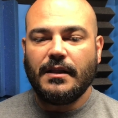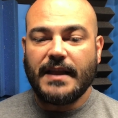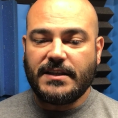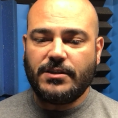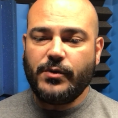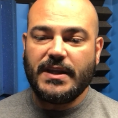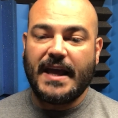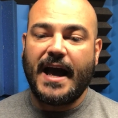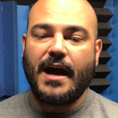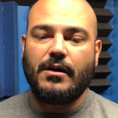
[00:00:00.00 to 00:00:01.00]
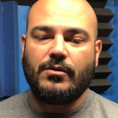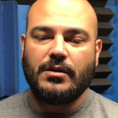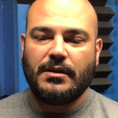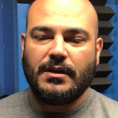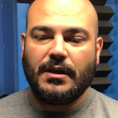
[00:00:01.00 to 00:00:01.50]
"Let's do it now.
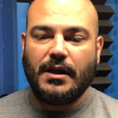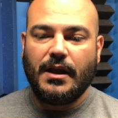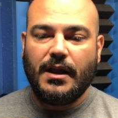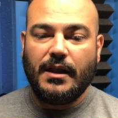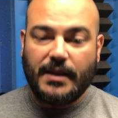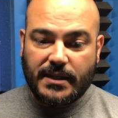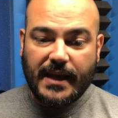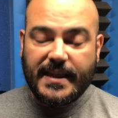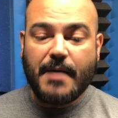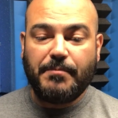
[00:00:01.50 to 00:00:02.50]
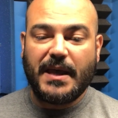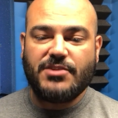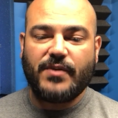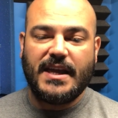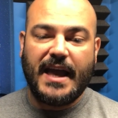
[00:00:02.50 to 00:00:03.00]
Let's get that place
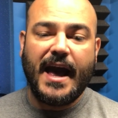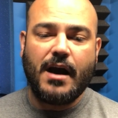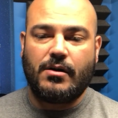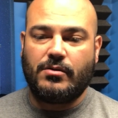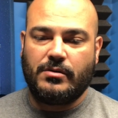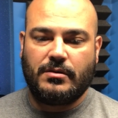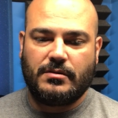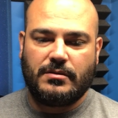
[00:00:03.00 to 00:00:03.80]
right now."